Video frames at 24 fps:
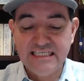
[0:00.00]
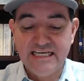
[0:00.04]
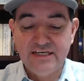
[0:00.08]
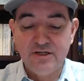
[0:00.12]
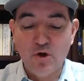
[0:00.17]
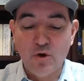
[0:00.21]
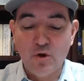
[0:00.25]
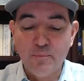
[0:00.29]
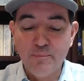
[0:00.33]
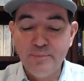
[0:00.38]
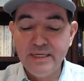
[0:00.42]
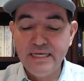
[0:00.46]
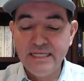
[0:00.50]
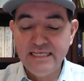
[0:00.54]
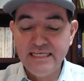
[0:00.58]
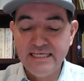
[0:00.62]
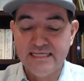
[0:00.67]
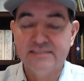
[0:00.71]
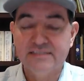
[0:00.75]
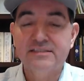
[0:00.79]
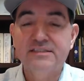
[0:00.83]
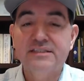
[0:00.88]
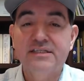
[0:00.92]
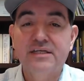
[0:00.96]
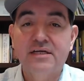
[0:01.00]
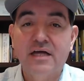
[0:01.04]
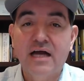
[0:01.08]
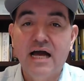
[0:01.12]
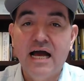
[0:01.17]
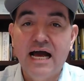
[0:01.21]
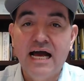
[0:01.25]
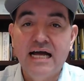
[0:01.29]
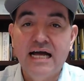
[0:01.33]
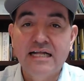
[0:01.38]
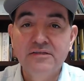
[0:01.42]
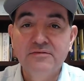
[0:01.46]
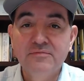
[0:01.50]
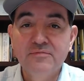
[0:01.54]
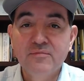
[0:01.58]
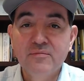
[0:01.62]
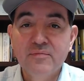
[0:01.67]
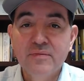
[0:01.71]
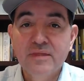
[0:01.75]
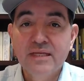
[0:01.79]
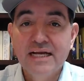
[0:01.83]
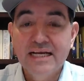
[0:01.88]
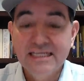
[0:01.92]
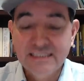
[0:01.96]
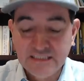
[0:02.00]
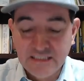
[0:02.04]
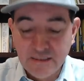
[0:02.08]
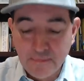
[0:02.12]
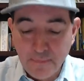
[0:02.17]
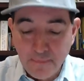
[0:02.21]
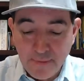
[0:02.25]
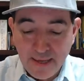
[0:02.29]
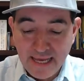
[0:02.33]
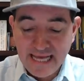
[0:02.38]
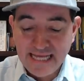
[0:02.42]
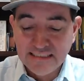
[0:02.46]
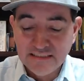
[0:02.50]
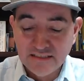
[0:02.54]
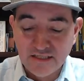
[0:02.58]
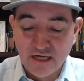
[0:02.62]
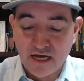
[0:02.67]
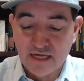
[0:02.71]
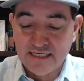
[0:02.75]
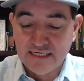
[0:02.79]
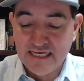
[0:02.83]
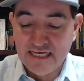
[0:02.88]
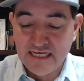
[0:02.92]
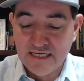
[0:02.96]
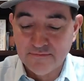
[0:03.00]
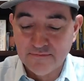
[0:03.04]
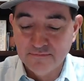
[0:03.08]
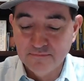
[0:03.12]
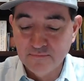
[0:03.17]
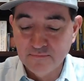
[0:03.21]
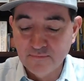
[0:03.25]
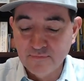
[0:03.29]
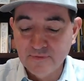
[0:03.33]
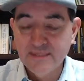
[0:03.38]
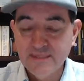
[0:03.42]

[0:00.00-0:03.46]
in obedience to God. Depends on him.